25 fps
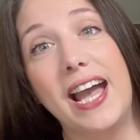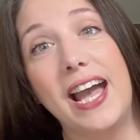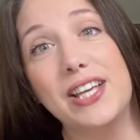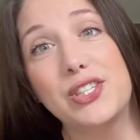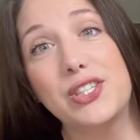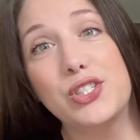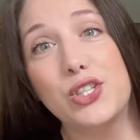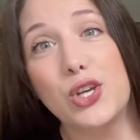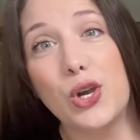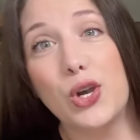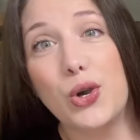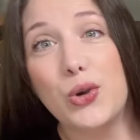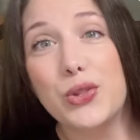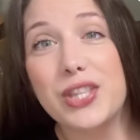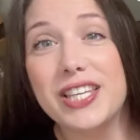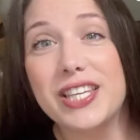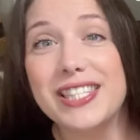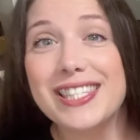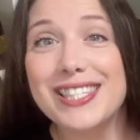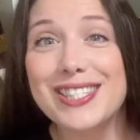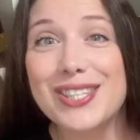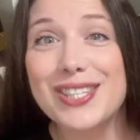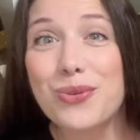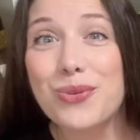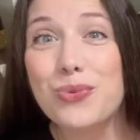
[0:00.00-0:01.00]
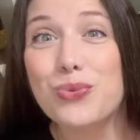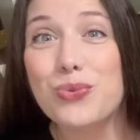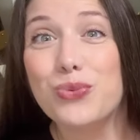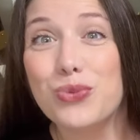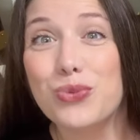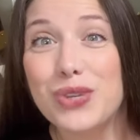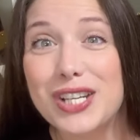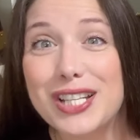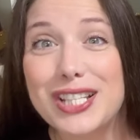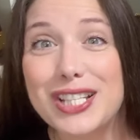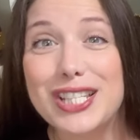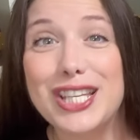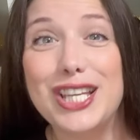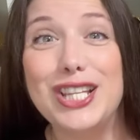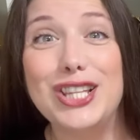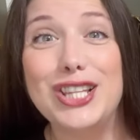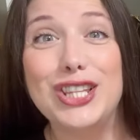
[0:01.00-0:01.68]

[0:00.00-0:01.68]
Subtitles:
So this is a really